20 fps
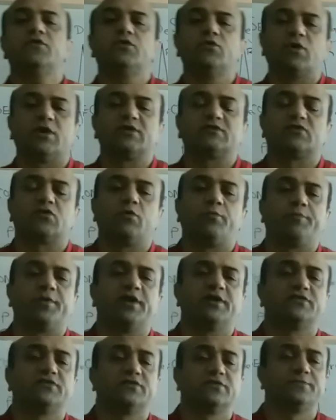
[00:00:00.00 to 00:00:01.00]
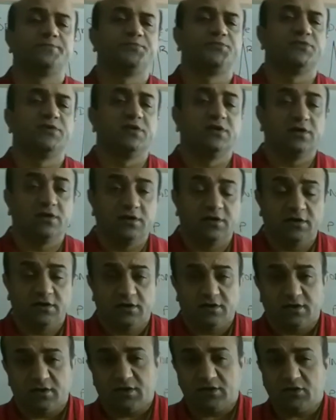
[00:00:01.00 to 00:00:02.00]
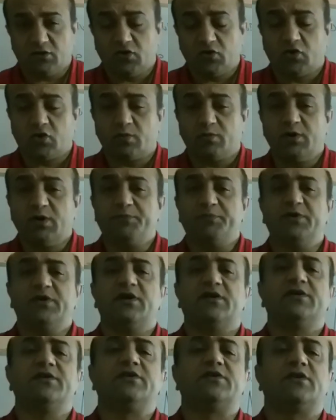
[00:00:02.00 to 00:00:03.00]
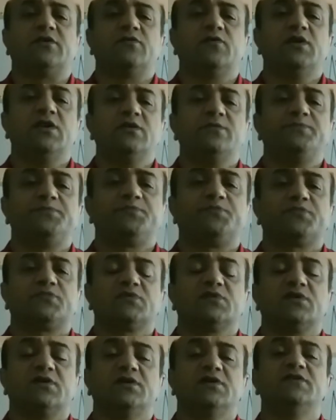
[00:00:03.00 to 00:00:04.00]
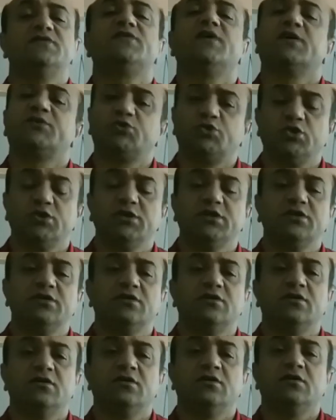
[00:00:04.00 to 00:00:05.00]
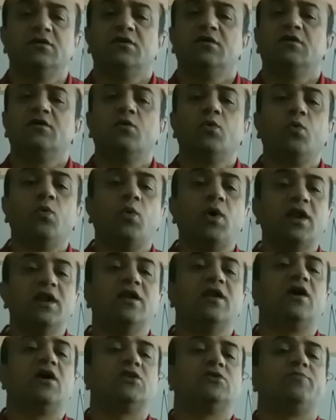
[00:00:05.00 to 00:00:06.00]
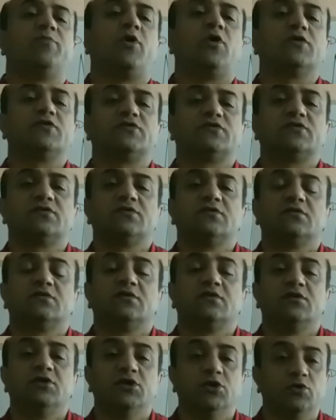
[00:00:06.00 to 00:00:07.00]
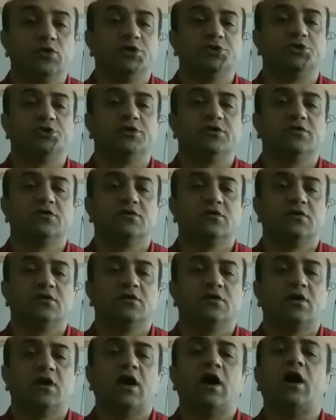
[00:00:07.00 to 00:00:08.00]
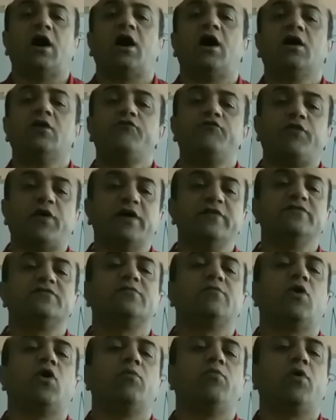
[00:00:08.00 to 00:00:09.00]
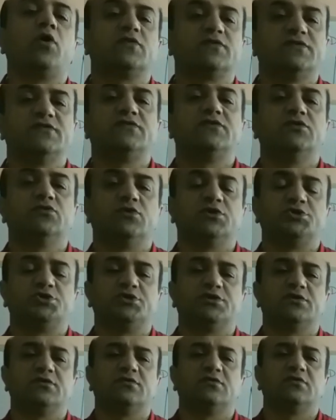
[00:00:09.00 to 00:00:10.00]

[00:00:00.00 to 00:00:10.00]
QRS complex. And the normal PR interval is actually one large box duration or 5 small boxes duration,